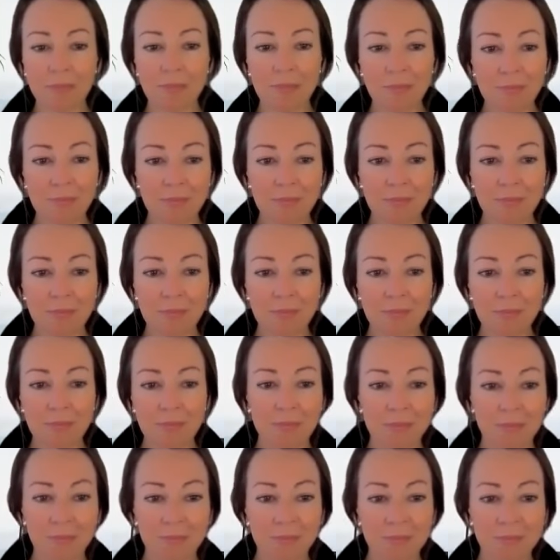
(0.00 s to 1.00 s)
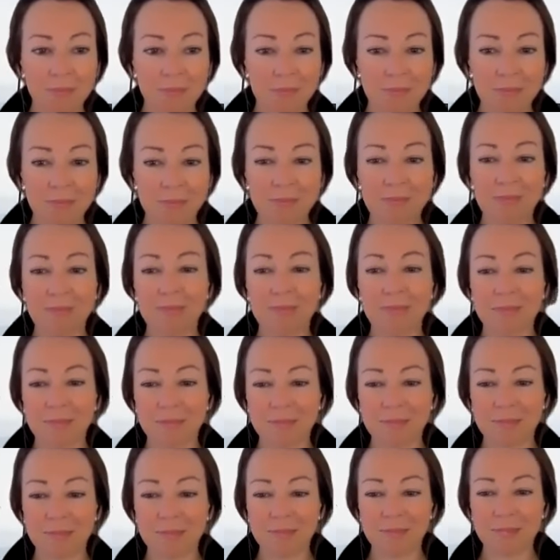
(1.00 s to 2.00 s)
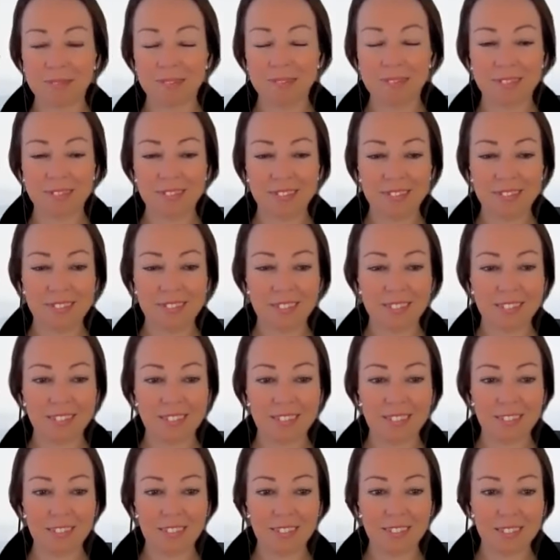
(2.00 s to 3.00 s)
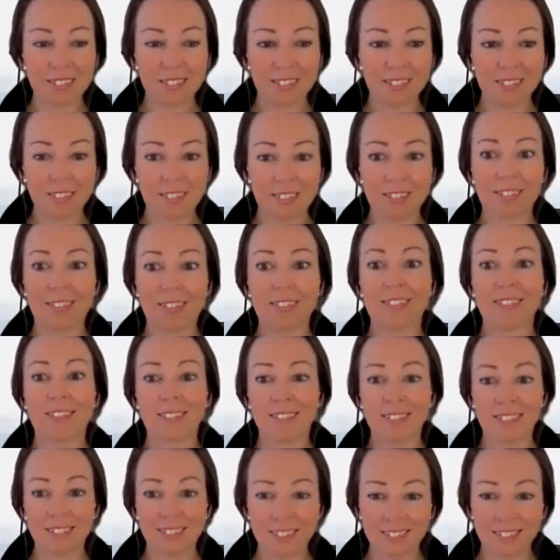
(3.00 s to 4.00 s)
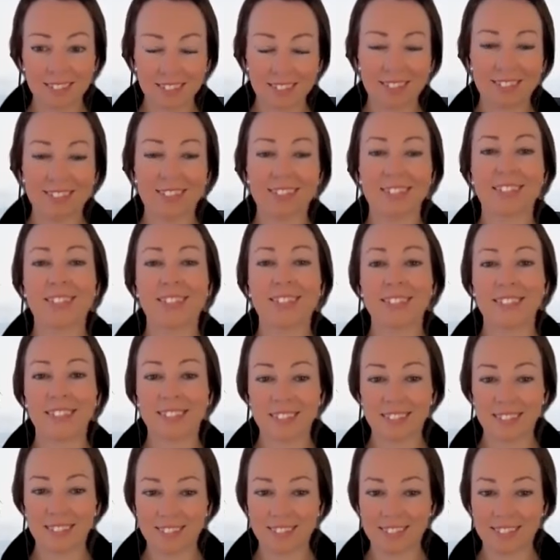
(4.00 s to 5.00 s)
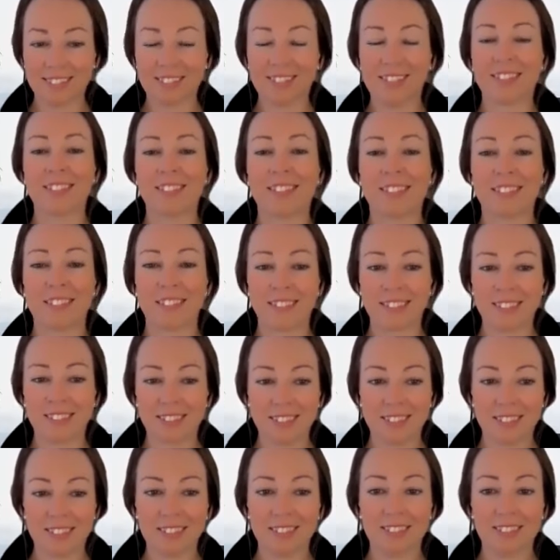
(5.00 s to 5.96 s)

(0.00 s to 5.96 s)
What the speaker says: [no speech]